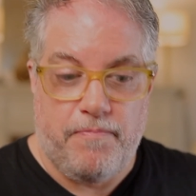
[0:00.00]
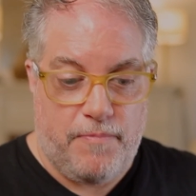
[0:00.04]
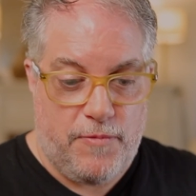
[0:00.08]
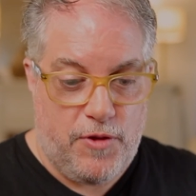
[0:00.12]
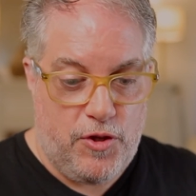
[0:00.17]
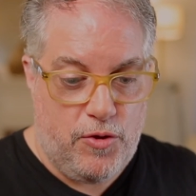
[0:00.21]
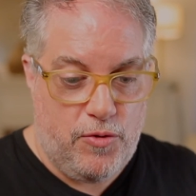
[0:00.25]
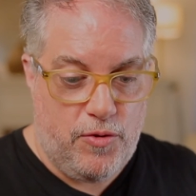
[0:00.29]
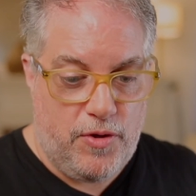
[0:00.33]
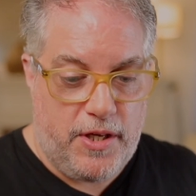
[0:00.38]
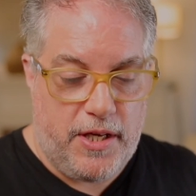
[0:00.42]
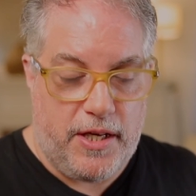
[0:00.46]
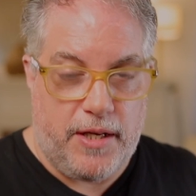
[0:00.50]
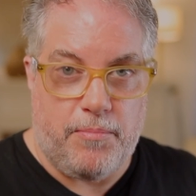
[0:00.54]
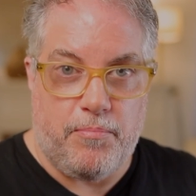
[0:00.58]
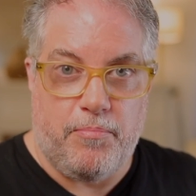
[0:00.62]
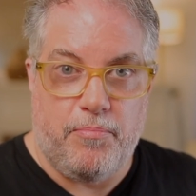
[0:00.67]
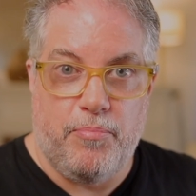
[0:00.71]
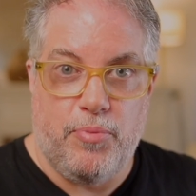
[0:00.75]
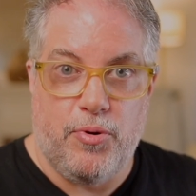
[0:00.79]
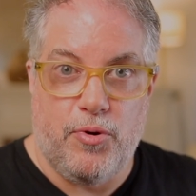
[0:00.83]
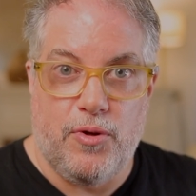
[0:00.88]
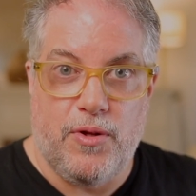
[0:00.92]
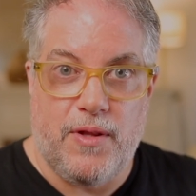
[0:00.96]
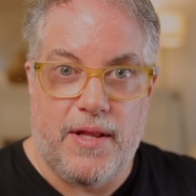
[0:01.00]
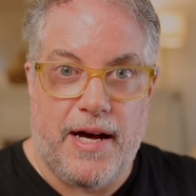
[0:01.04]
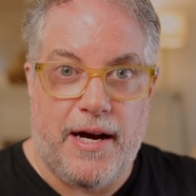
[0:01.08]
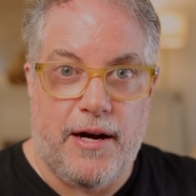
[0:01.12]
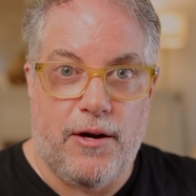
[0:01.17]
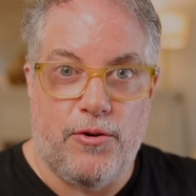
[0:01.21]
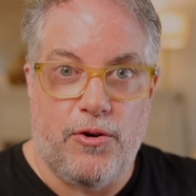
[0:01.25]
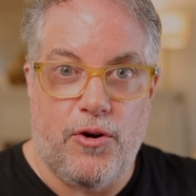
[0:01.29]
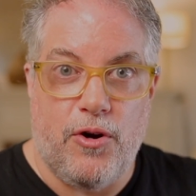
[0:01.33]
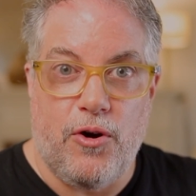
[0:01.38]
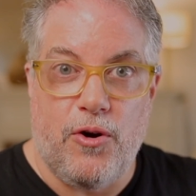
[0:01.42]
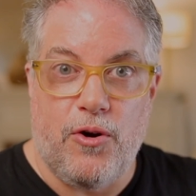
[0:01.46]
you can pull
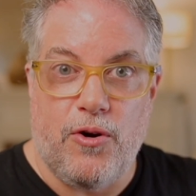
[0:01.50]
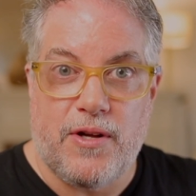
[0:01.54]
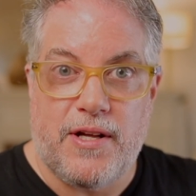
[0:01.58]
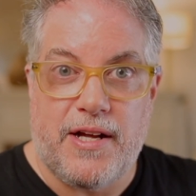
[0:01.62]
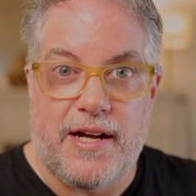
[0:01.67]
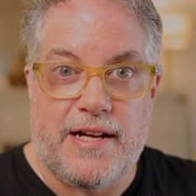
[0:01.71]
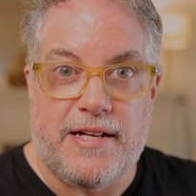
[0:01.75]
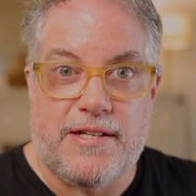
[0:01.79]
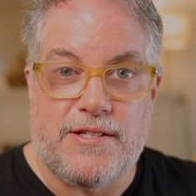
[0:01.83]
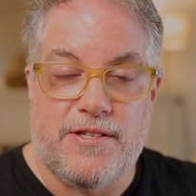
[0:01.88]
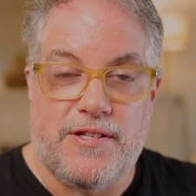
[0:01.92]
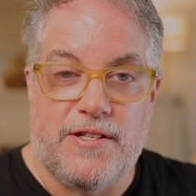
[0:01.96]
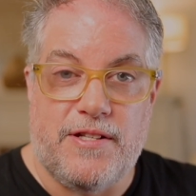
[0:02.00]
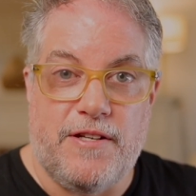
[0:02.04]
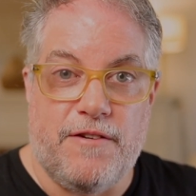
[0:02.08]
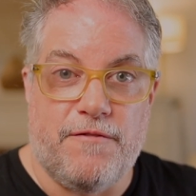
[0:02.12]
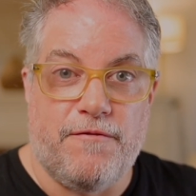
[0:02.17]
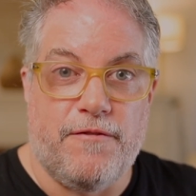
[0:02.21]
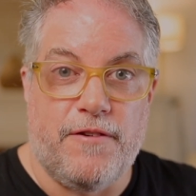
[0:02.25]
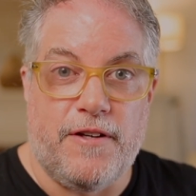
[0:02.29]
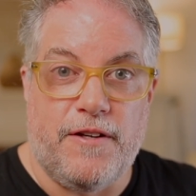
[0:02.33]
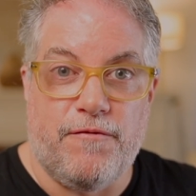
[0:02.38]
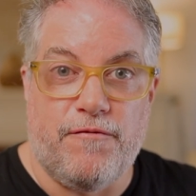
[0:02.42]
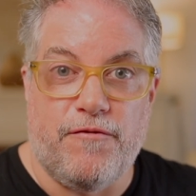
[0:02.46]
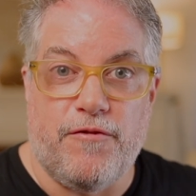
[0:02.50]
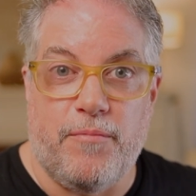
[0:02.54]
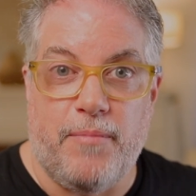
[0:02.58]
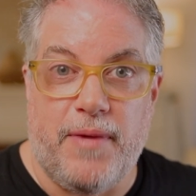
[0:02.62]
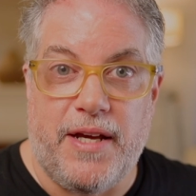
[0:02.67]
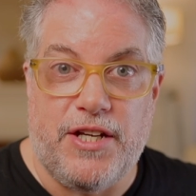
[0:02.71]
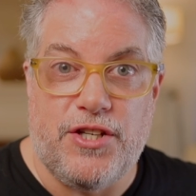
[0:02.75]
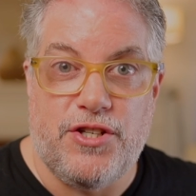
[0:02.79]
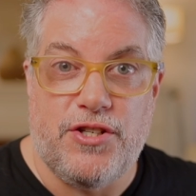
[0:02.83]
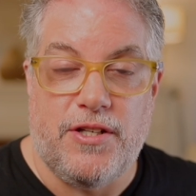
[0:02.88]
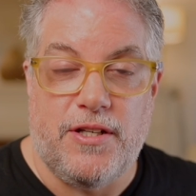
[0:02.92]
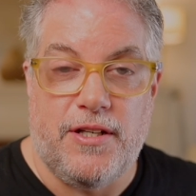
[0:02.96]
out all kinds of different
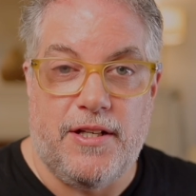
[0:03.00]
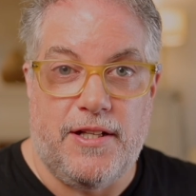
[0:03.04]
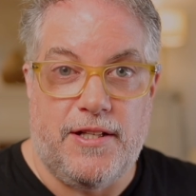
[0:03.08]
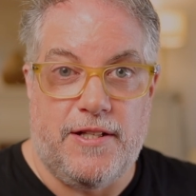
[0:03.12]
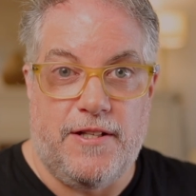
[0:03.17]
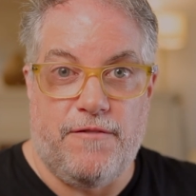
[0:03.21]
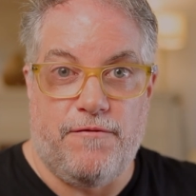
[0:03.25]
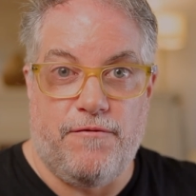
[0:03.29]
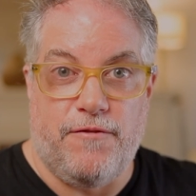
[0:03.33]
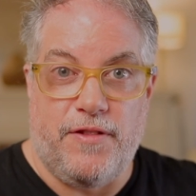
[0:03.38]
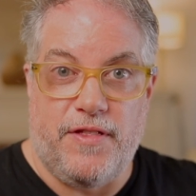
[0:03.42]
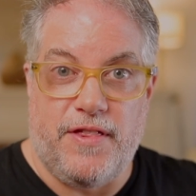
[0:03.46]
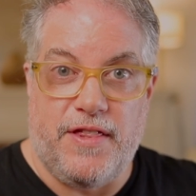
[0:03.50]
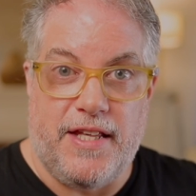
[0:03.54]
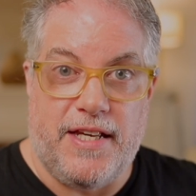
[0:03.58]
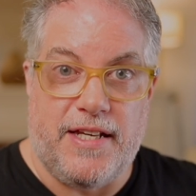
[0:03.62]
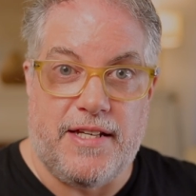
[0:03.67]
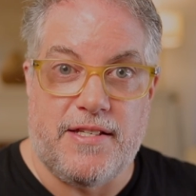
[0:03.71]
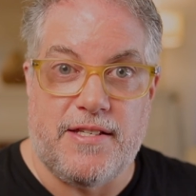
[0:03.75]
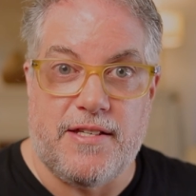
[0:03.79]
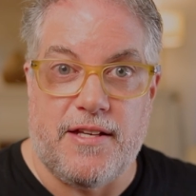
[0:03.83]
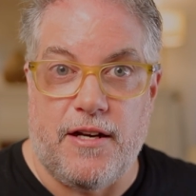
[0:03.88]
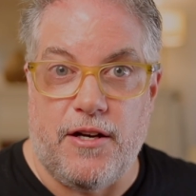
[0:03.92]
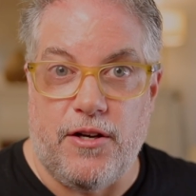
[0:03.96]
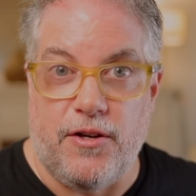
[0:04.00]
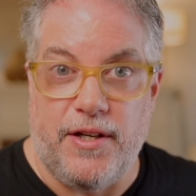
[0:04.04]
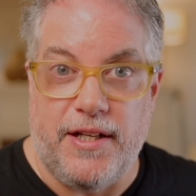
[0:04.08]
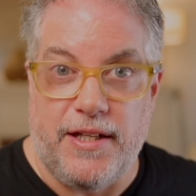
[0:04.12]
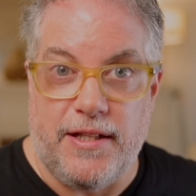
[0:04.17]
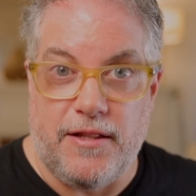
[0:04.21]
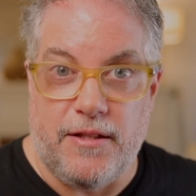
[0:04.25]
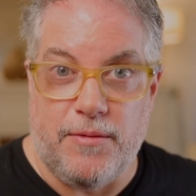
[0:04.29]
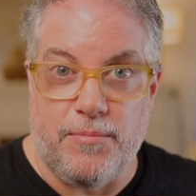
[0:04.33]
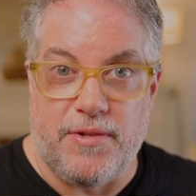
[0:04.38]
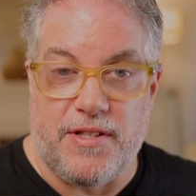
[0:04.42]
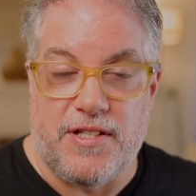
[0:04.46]
information and different things that are
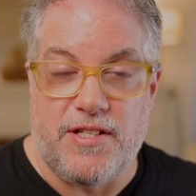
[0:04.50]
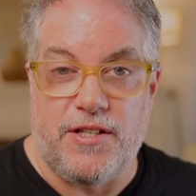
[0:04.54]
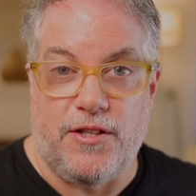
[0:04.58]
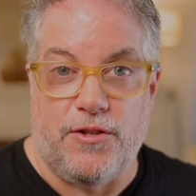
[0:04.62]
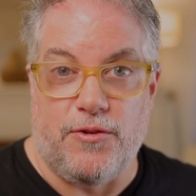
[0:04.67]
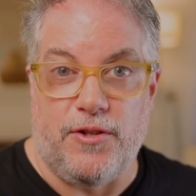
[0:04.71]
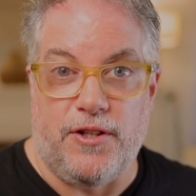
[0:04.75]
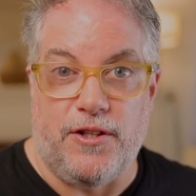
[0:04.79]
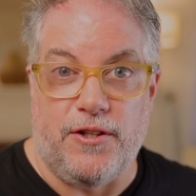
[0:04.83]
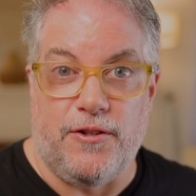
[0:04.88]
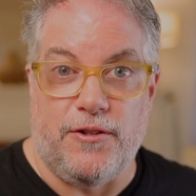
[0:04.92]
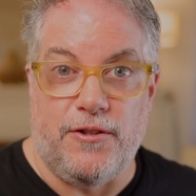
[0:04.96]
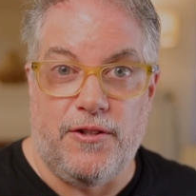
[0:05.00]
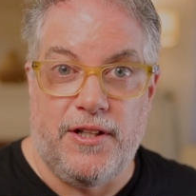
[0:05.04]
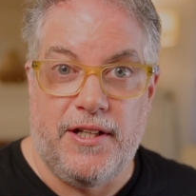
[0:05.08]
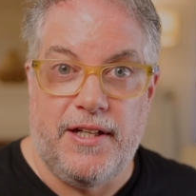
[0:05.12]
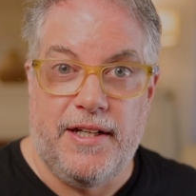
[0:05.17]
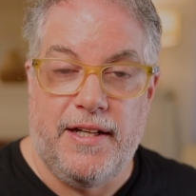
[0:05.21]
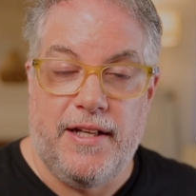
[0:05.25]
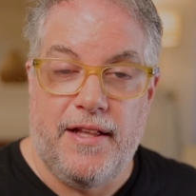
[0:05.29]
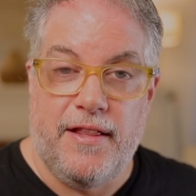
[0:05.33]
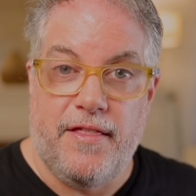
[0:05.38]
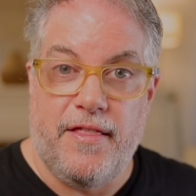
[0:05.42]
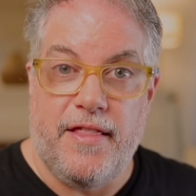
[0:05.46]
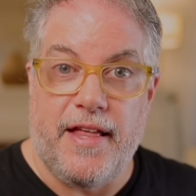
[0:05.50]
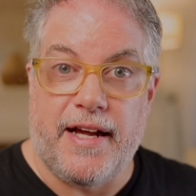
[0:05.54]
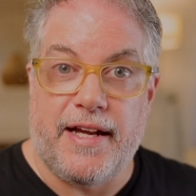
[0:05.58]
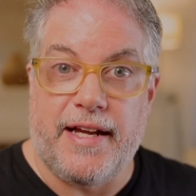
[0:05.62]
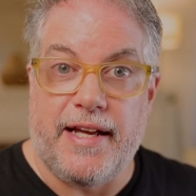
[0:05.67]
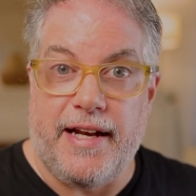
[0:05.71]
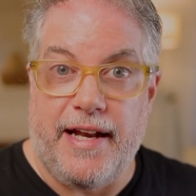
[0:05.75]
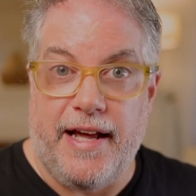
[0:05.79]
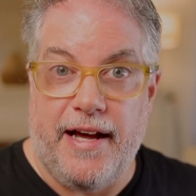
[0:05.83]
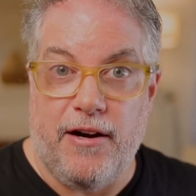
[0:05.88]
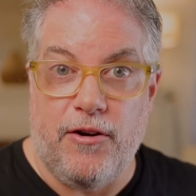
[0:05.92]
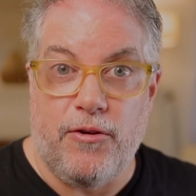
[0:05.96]
in the material that
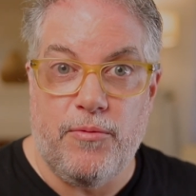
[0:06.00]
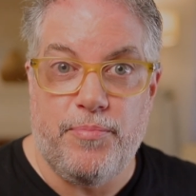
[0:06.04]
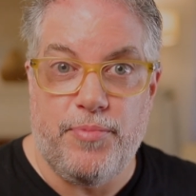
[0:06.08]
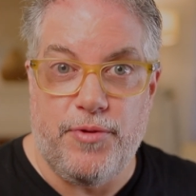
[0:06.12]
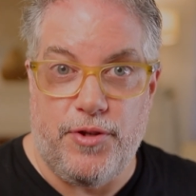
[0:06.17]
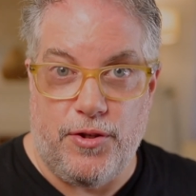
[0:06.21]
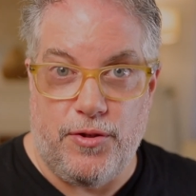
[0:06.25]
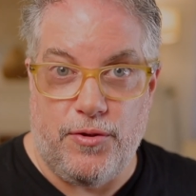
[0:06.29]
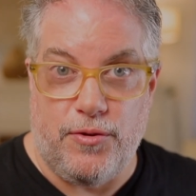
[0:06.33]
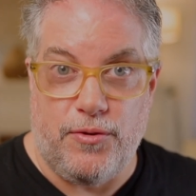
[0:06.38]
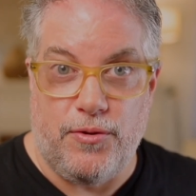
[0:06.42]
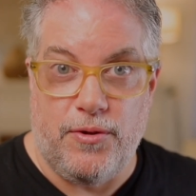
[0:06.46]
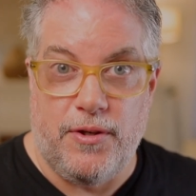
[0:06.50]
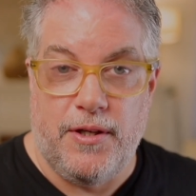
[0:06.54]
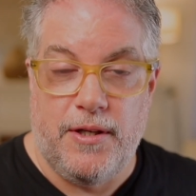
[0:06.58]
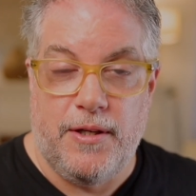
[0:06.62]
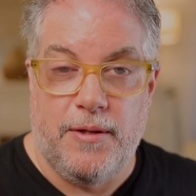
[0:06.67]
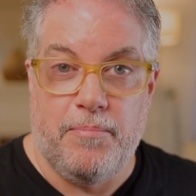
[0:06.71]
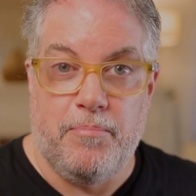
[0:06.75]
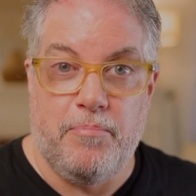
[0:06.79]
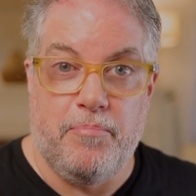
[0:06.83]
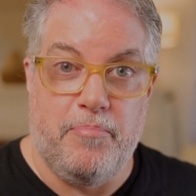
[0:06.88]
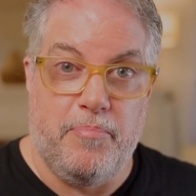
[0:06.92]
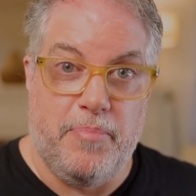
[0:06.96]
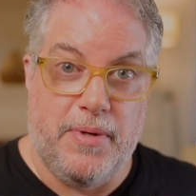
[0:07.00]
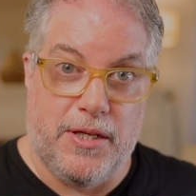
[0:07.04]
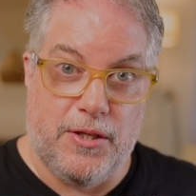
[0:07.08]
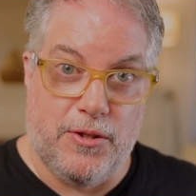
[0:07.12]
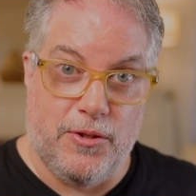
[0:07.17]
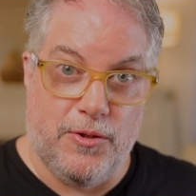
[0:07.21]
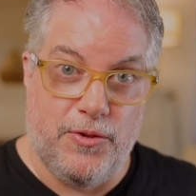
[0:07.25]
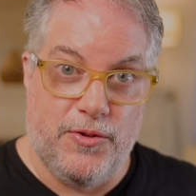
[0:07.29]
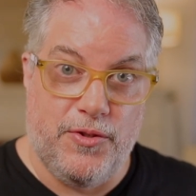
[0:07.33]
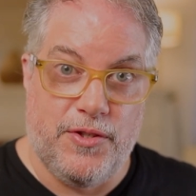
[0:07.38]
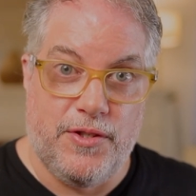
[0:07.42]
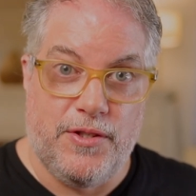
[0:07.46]
can help you
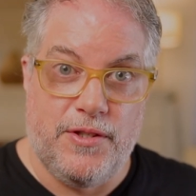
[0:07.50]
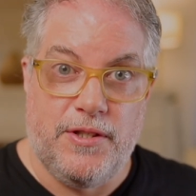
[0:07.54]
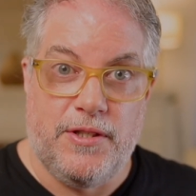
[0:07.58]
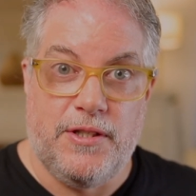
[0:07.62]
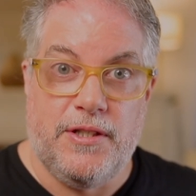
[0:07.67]
build